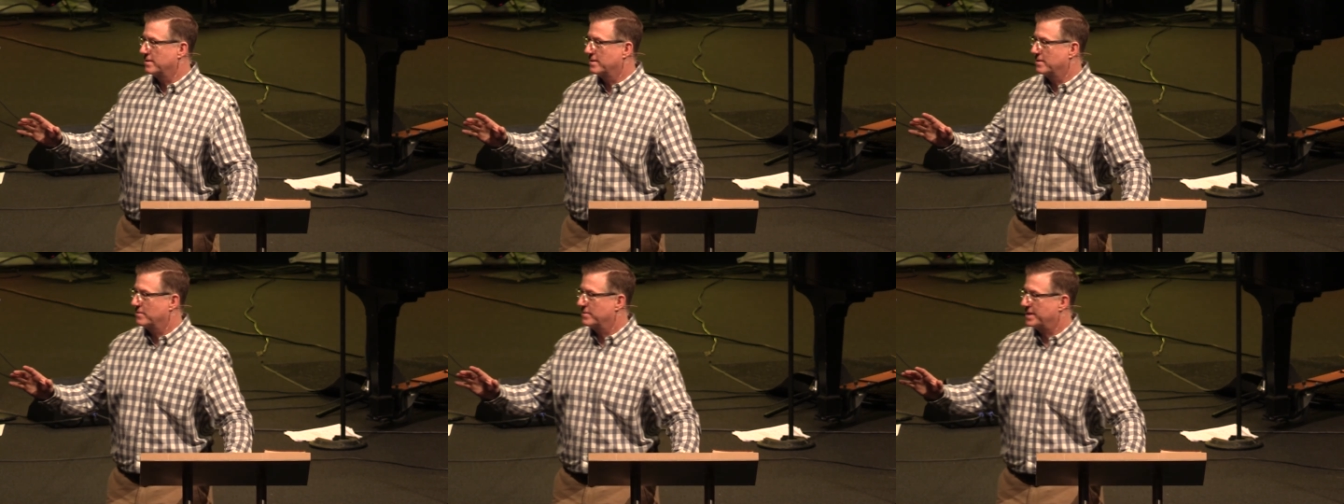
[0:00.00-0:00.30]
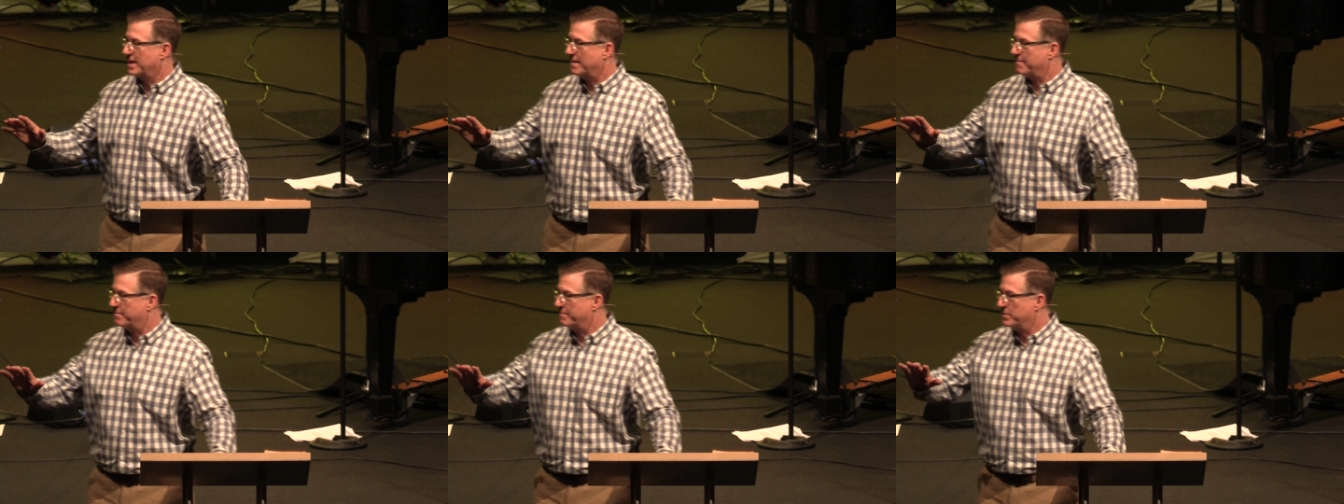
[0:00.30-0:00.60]
with
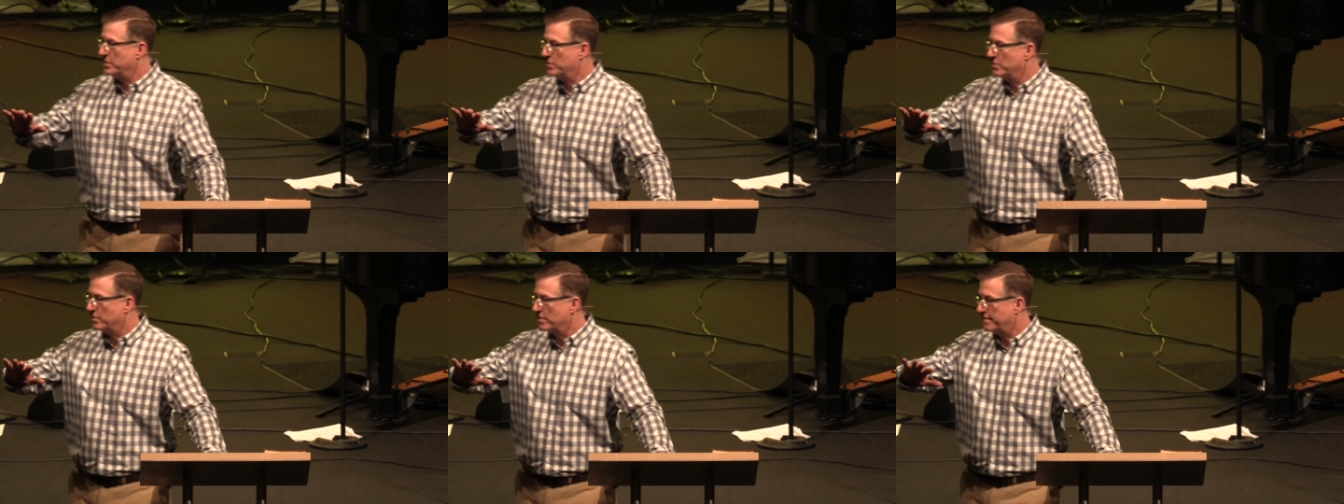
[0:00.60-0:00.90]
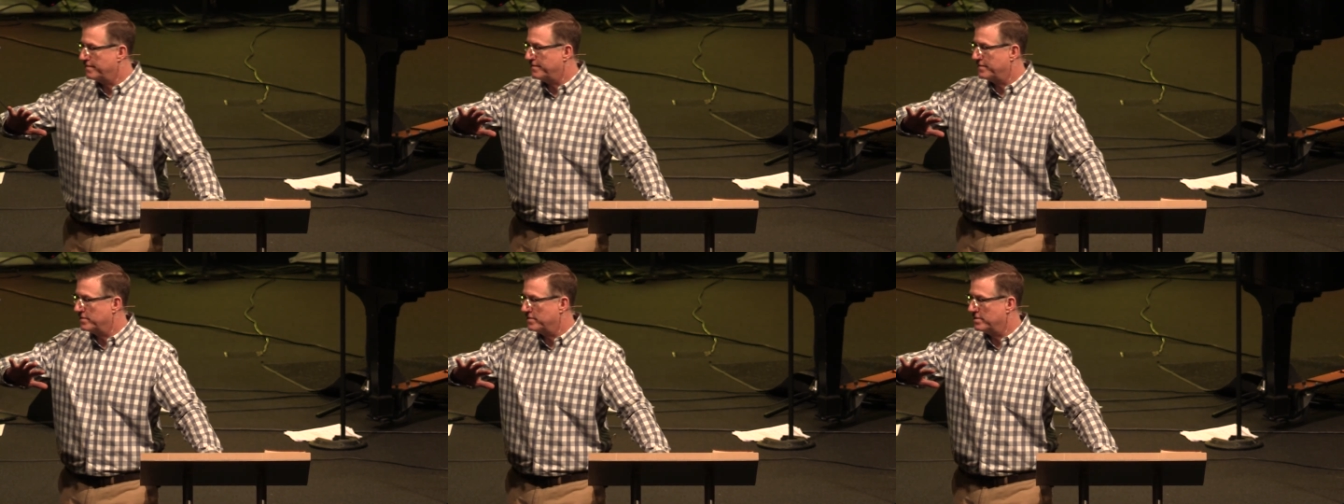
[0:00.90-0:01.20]
that
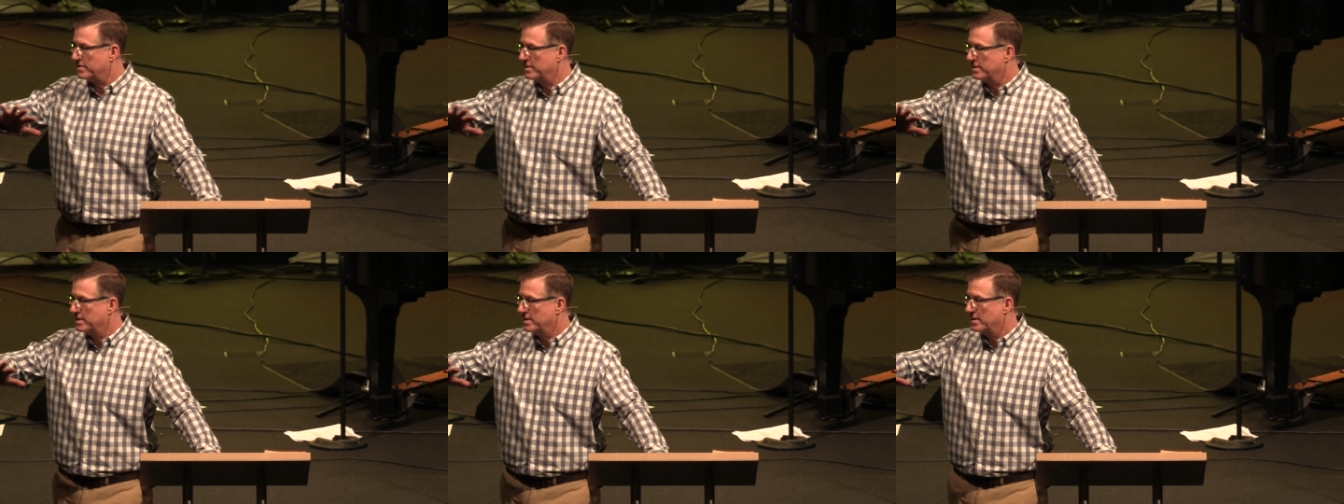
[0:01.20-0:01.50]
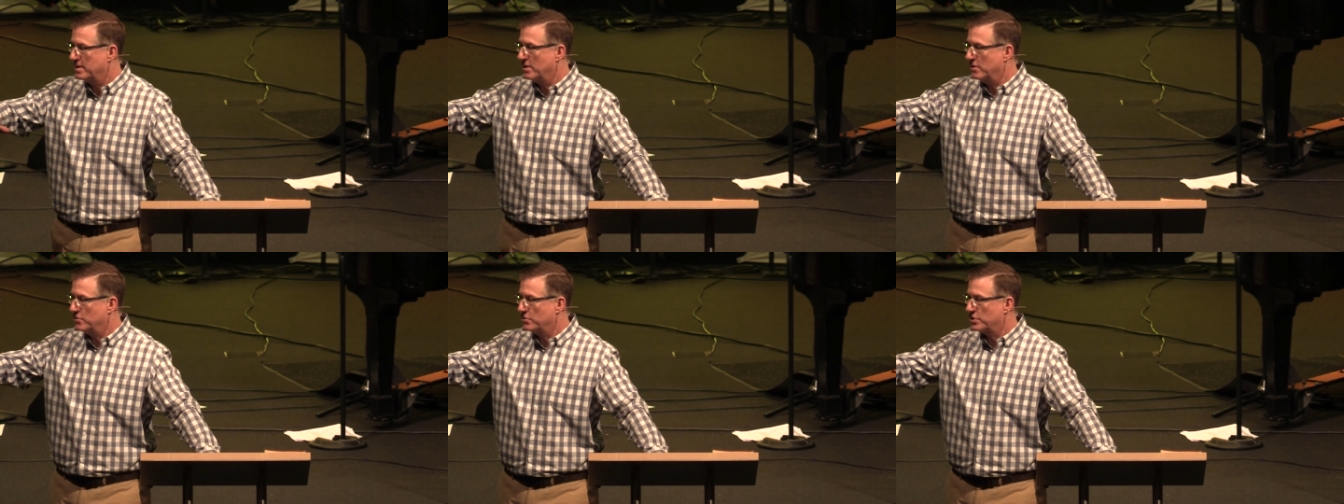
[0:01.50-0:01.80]
beautiful
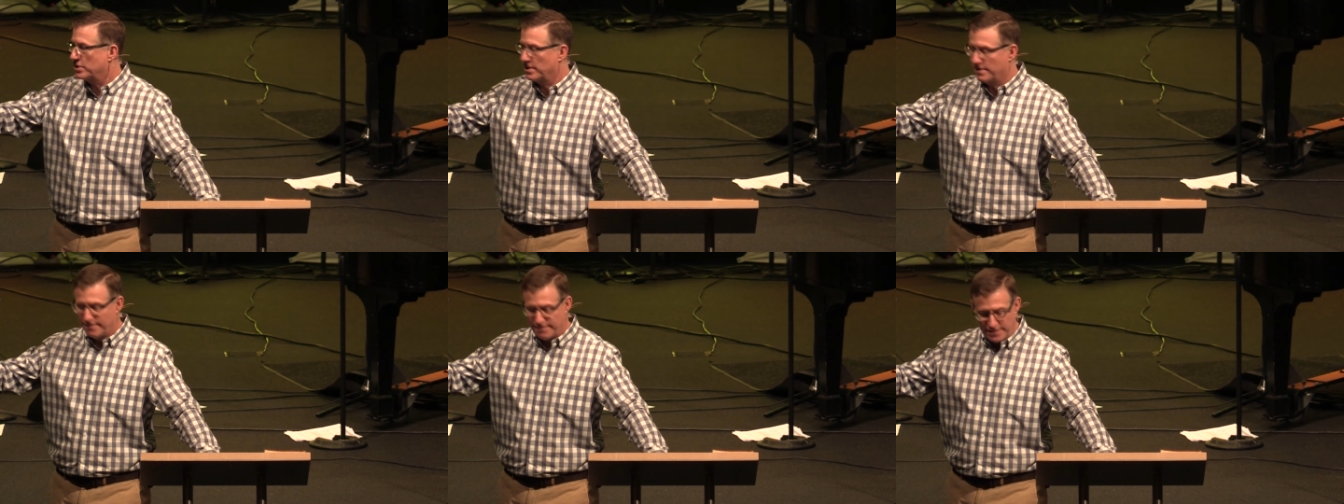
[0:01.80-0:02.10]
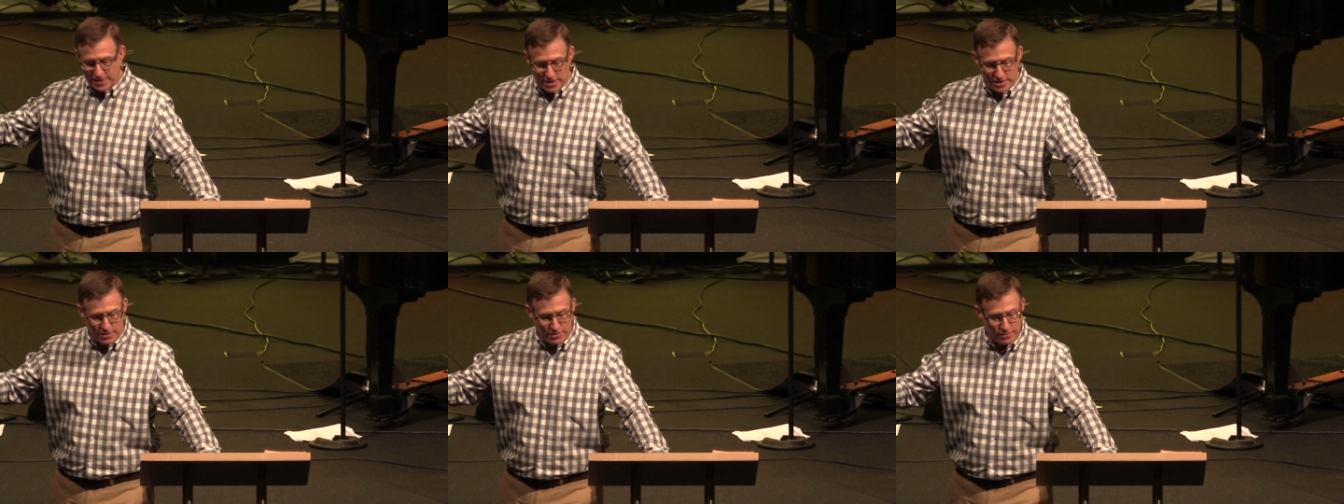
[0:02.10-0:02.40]
ocean
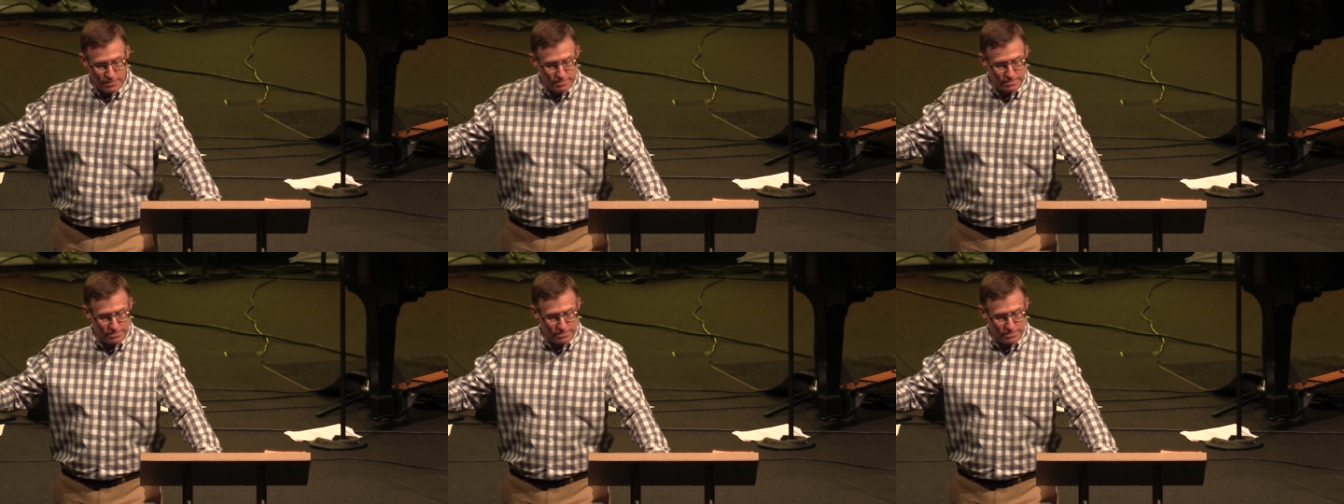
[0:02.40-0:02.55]
view.